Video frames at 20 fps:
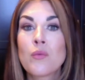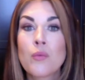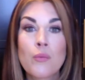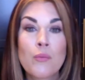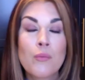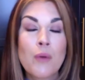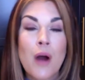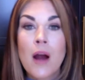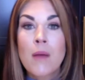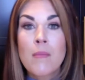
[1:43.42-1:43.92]

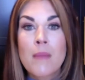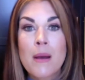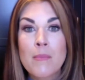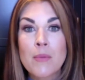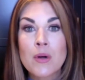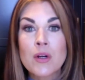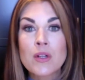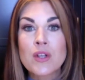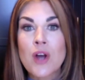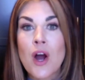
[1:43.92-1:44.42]
our
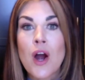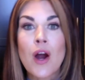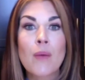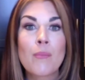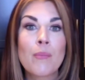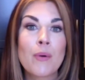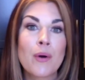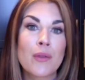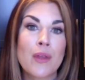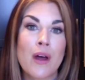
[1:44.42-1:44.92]
members are
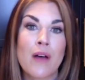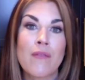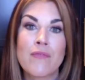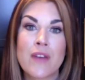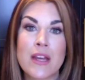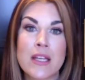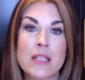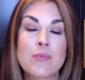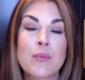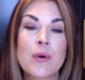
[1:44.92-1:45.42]
both on
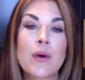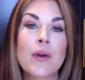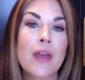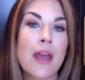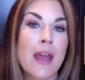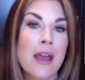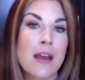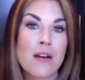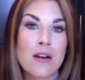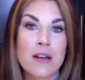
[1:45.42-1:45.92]
Facebook
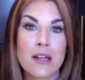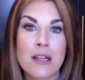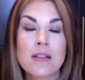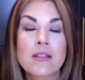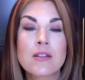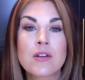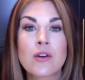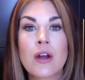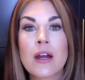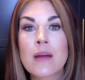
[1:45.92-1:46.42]
and on
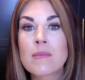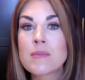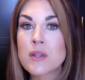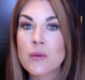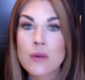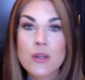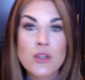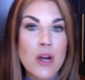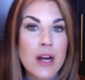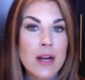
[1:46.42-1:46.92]
Instagram, so
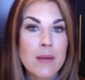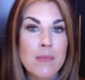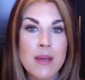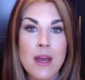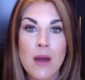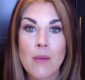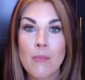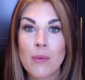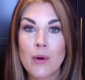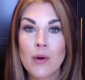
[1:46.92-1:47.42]
we try to be
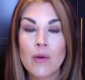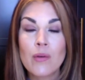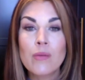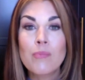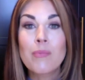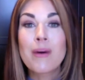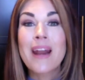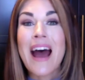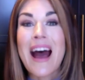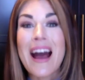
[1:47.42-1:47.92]
on both,
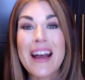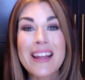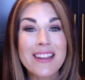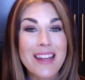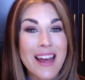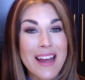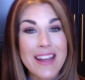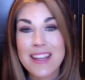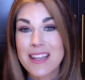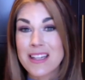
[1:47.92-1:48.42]
but I
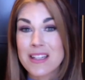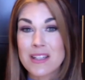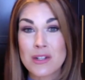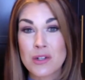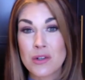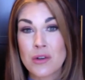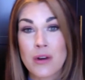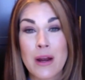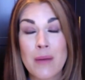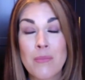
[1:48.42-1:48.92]
like
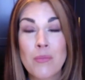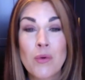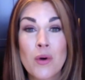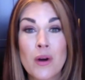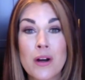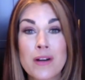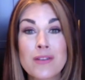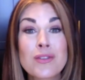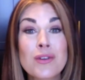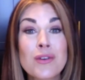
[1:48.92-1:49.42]
Instagram
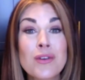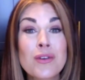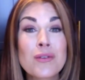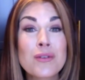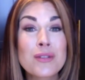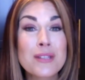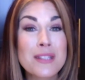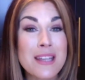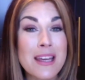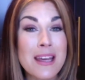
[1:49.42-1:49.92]
more. So you'll
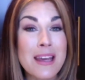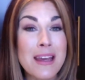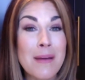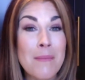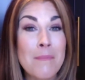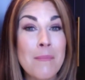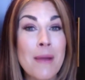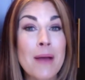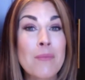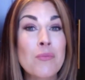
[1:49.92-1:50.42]
see
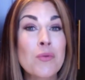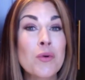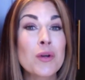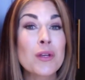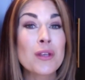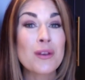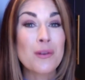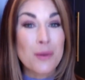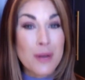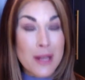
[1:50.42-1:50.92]
my more
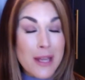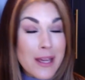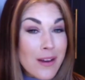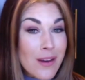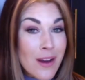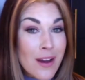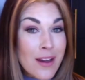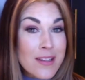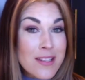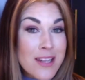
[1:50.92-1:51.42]
unique
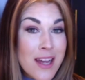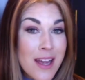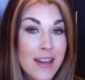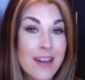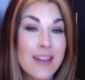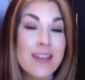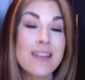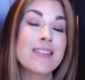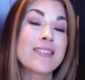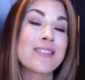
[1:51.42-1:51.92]

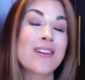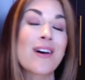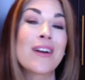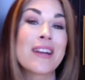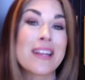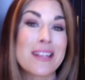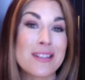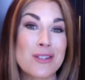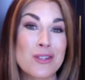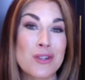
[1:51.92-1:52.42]
content is
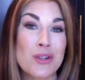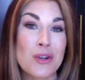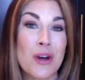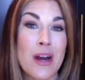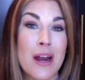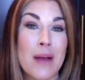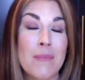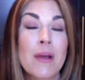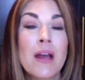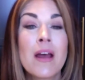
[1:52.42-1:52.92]
on
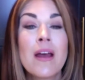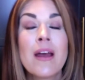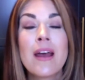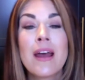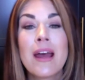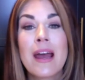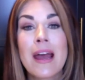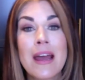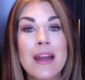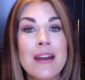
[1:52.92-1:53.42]
Instagram,
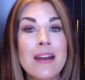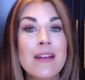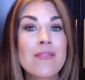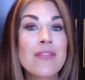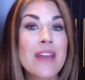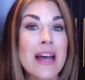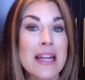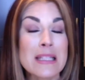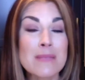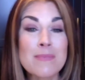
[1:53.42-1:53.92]
and
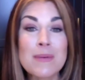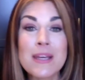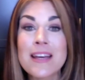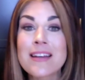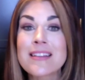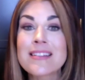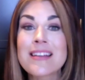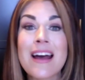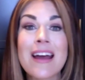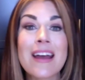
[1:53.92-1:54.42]
that's
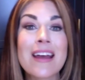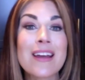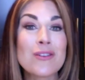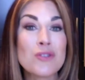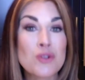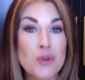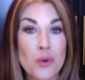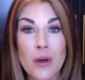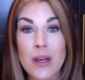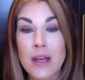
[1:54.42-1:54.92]
because I
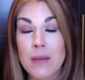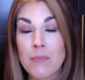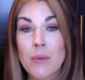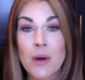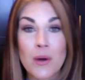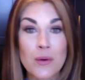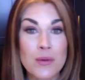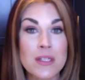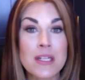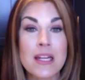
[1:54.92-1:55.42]
enjoy
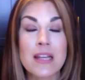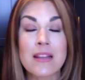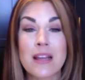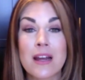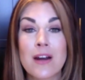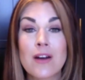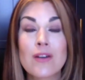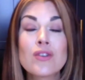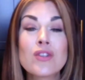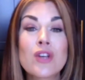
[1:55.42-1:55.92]
posting
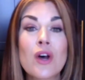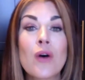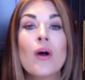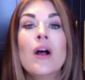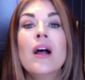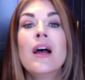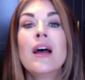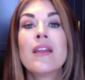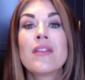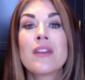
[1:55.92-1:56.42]
there. So
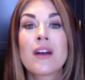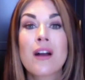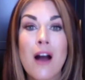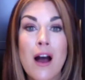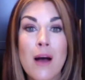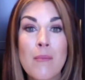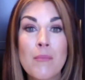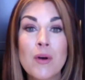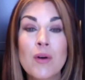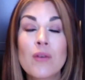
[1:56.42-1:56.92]
the
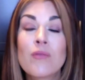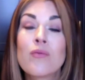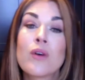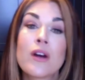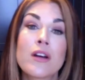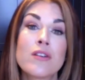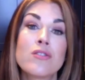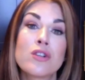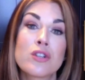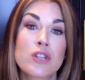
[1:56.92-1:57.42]
combo of
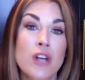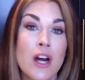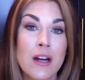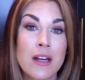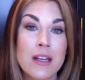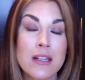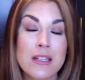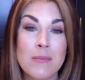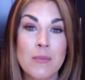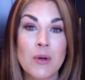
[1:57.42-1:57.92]
where's your
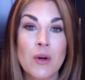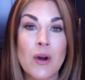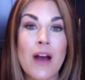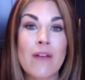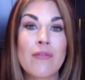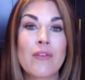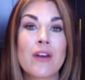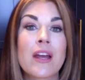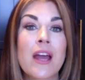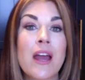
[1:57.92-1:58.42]
target
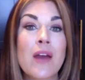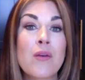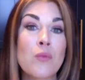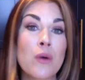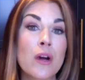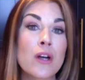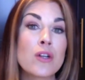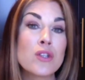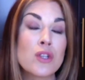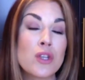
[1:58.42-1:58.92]
demographic and
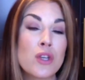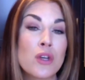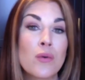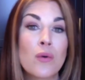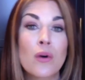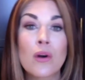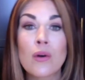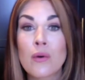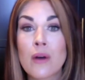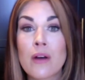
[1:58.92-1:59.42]
where do you
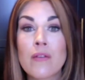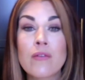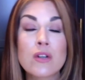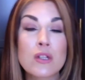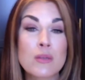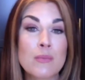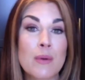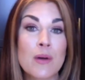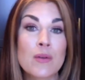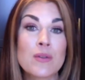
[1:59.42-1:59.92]
or
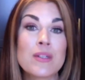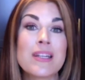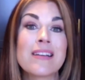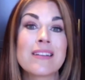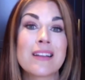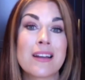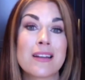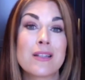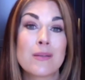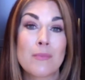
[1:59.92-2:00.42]
whoever's posting
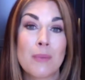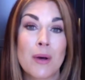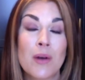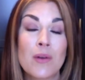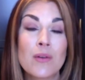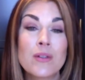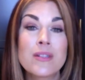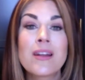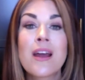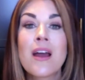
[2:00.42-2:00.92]
like to
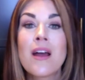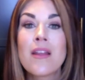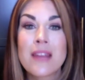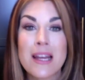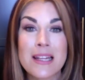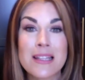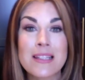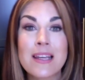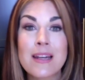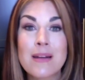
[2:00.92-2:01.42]
post,
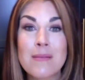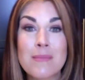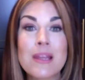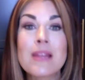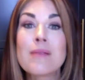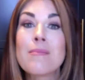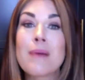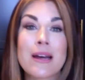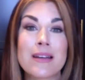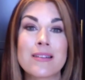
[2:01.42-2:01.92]
that's going to be
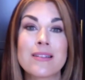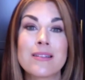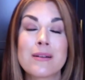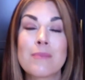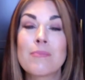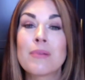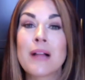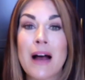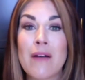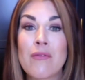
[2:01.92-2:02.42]
the
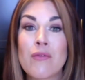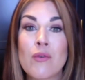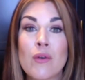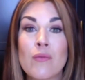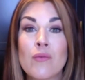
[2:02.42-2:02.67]
best platform